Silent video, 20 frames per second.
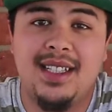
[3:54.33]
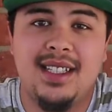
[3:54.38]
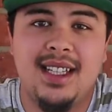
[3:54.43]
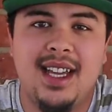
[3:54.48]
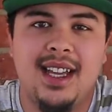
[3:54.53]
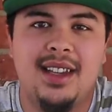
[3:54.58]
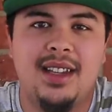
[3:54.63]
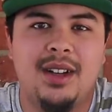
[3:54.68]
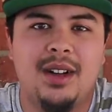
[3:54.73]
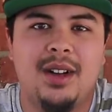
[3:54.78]

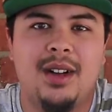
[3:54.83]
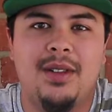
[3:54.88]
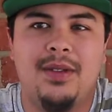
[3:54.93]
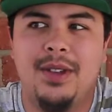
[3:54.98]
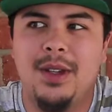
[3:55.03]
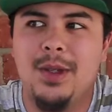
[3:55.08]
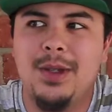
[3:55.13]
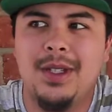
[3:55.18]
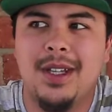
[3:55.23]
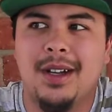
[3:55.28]
said, there are a
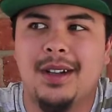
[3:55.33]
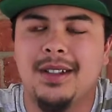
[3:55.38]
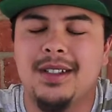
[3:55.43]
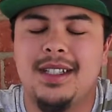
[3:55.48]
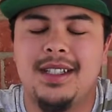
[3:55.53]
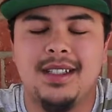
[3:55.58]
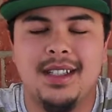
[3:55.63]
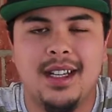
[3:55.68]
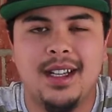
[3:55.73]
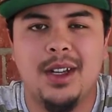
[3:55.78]
few
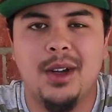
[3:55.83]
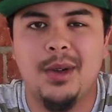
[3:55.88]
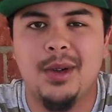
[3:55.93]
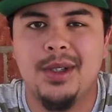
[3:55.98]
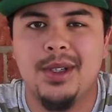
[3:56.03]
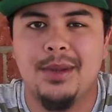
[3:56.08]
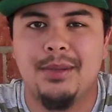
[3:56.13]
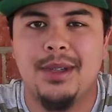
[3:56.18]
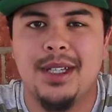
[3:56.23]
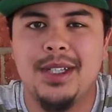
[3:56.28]
subtleties that go
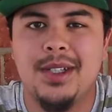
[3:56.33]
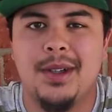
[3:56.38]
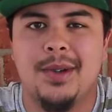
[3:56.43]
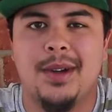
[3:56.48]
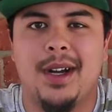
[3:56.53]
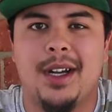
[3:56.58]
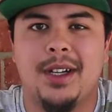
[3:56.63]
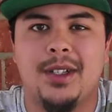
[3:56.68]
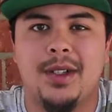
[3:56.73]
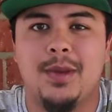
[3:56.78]
into
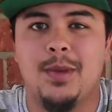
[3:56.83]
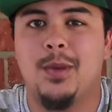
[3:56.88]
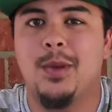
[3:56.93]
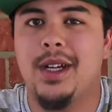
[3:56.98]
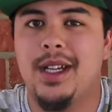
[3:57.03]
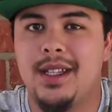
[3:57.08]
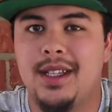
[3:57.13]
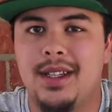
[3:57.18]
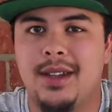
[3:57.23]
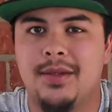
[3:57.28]
misdirection
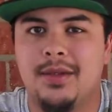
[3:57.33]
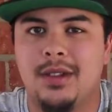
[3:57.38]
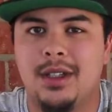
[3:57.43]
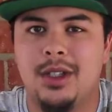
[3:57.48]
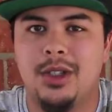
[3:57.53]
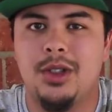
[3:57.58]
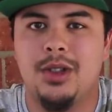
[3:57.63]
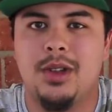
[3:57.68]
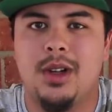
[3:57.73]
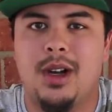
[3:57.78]
with the
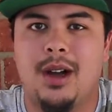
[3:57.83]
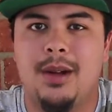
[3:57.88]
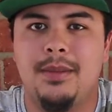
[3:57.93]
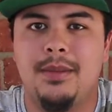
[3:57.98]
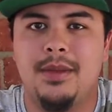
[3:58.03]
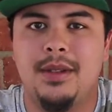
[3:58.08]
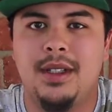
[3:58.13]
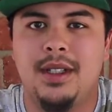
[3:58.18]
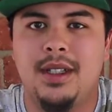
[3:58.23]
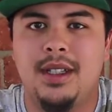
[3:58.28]
French drop.
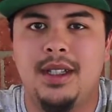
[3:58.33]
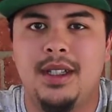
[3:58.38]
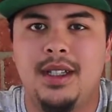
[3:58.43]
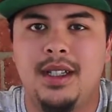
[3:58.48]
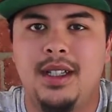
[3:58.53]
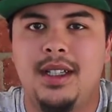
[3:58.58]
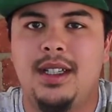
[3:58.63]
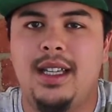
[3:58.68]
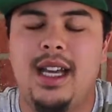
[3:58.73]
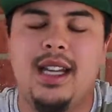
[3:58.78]

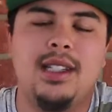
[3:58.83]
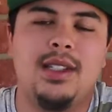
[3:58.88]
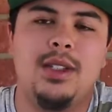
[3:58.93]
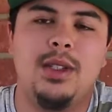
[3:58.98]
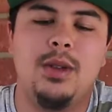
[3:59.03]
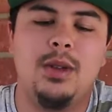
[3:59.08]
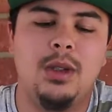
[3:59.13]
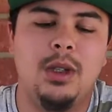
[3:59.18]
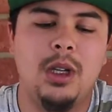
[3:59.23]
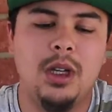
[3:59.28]
Yes,
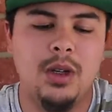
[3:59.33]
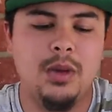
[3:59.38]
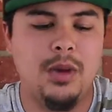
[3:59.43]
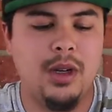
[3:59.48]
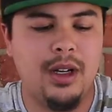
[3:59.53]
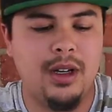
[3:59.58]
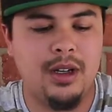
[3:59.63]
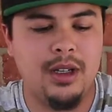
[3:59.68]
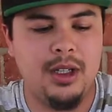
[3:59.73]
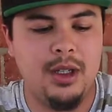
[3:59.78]
you look
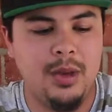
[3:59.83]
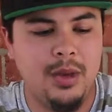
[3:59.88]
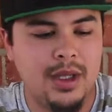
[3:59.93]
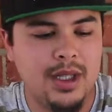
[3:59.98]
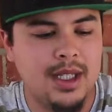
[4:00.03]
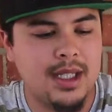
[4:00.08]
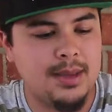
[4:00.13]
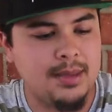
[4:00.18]
where you want the